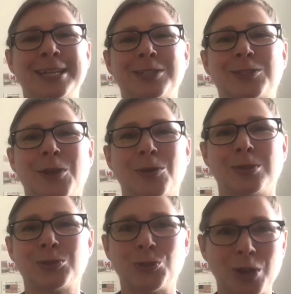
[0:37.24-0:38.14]
So
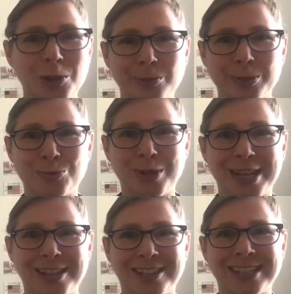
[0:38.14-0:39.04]
the struggle was
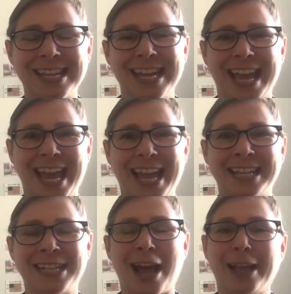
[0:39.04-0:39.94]
real,
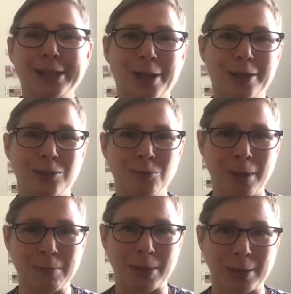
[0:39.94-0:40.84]
and I thought you
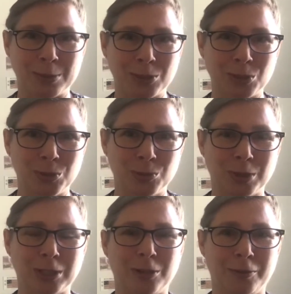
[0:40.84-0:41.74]
might be able
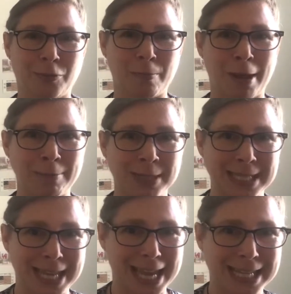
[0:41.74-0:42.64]
to learn from my
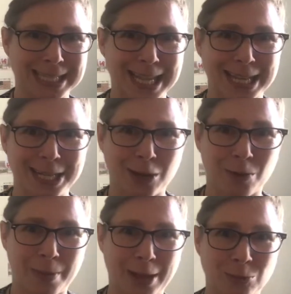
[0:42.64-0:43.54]
mistakes and
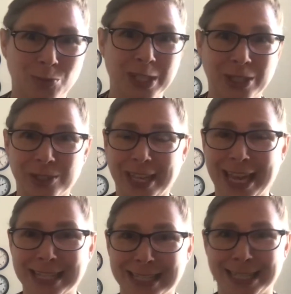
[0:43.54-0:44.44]
hear about a real
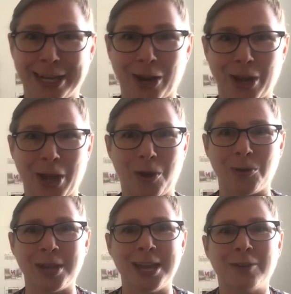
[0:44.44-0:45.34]
case
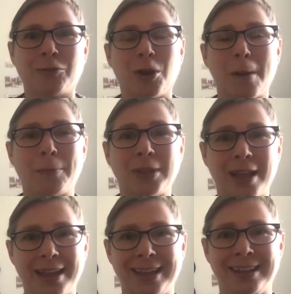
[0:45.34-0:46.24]
scenario for
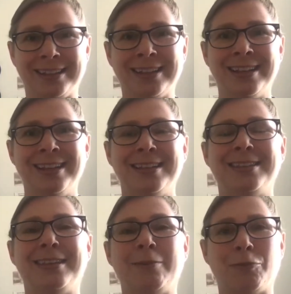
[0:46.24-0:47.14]
applying
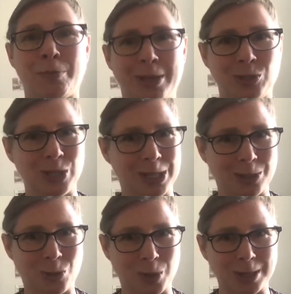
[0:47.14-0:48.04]
the information in
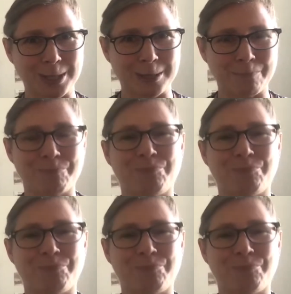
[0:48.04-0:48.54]
the course.